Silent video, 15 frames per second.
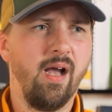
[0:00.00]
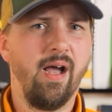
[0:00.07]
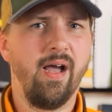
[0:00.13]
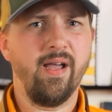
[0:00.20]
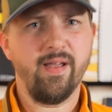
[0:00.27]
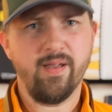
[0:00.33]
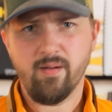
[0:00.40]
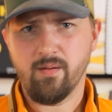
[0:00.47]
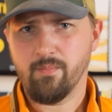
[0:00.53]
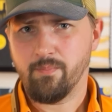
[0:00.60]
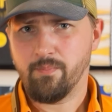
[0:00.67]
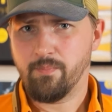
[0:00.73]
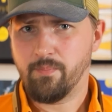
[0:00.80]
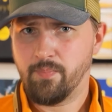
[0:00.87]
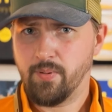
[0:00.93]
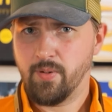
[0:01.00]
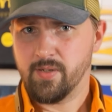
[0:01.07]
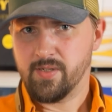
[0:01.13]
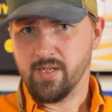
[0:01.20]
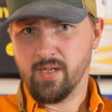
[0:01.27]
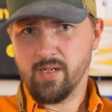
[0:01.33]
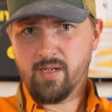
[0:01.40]
I
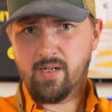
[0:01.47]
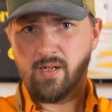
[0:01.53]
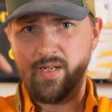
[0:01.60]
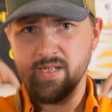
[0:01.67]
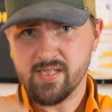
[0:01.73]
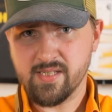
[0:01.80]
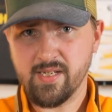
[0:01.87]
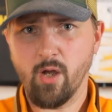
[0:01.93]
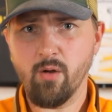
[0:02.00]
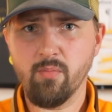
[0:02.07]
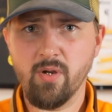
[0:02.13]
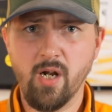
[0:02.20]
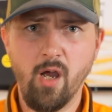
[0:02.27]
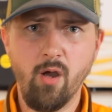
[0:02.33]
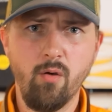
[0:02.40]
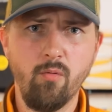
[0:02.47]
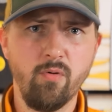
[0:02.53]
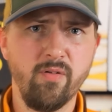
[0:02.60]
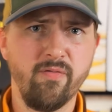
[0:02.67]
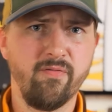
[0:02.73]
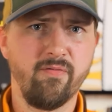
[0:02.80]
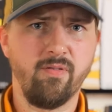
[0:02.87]
put a list down below
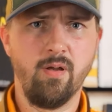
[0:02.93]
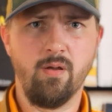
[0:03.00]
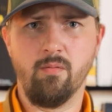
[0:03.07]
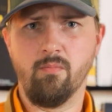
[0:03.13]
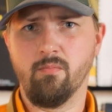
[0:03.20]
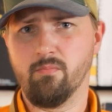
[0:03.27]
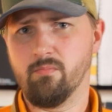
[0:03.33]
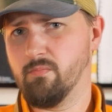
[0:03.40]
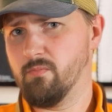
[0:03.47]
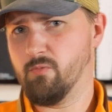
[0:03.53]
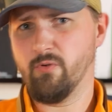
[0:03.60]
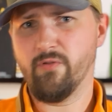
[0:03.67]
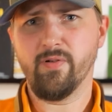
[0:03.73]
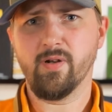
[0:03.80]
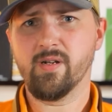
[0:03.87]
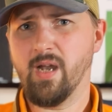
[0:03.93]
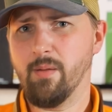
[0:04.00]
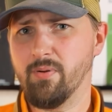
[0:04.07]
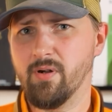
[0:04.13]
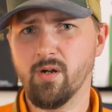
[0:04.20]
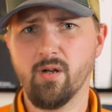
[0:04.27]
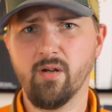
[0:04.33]
with a
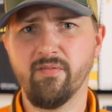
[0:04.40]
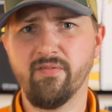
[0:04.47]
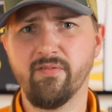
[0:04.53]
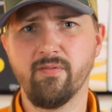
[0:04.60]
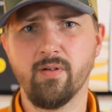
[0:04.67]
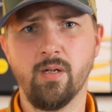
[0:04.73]
couple of